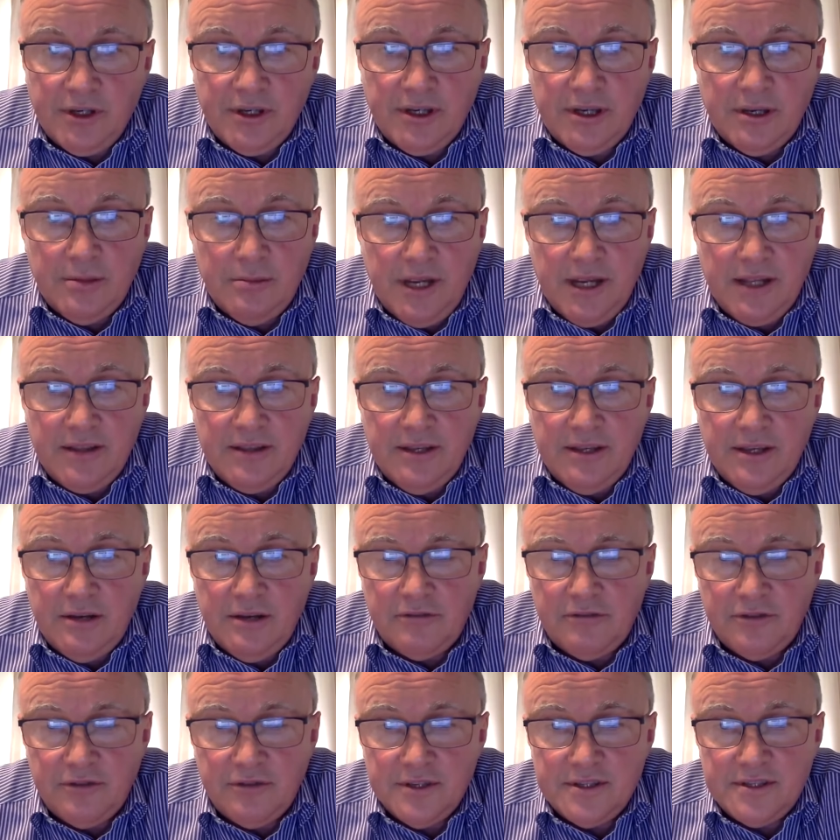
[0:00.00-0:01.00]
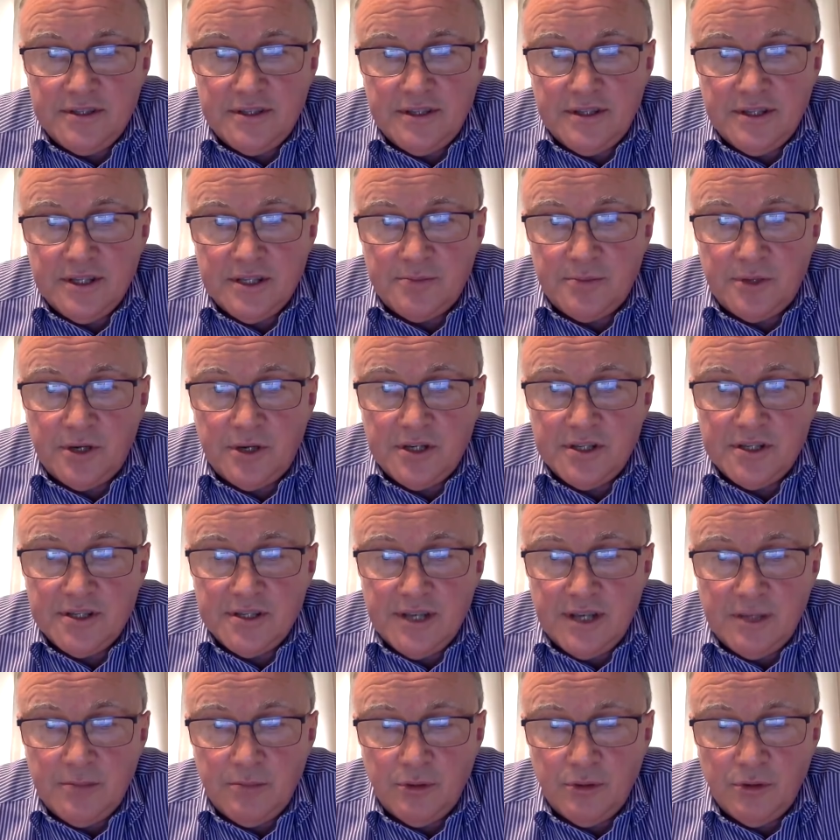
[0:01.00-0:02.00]
one can make the inference that this
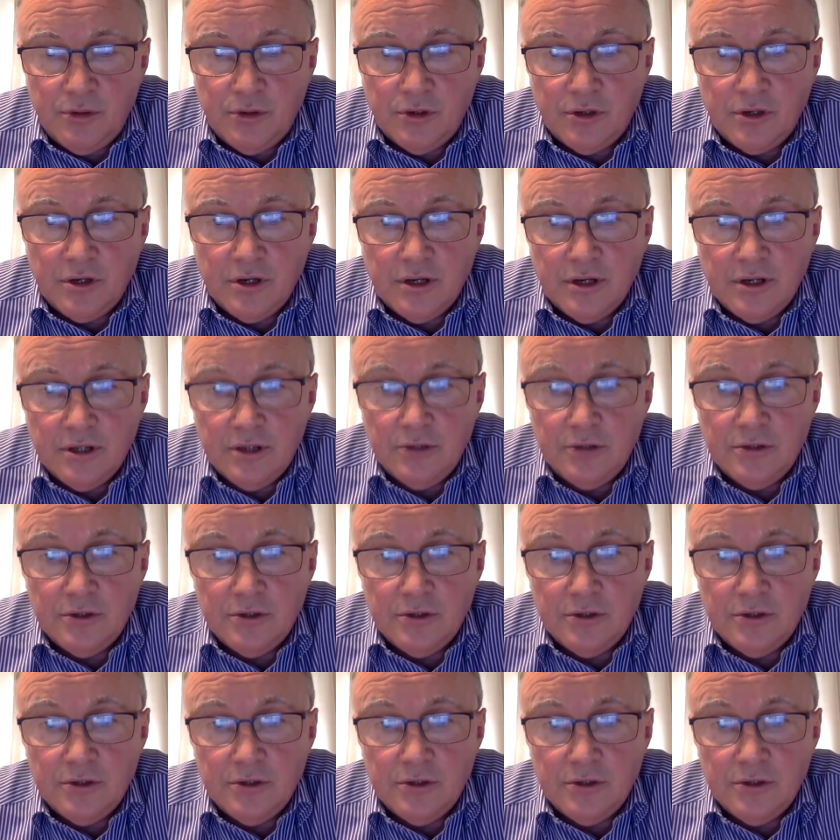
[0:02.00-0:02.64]
person's had poor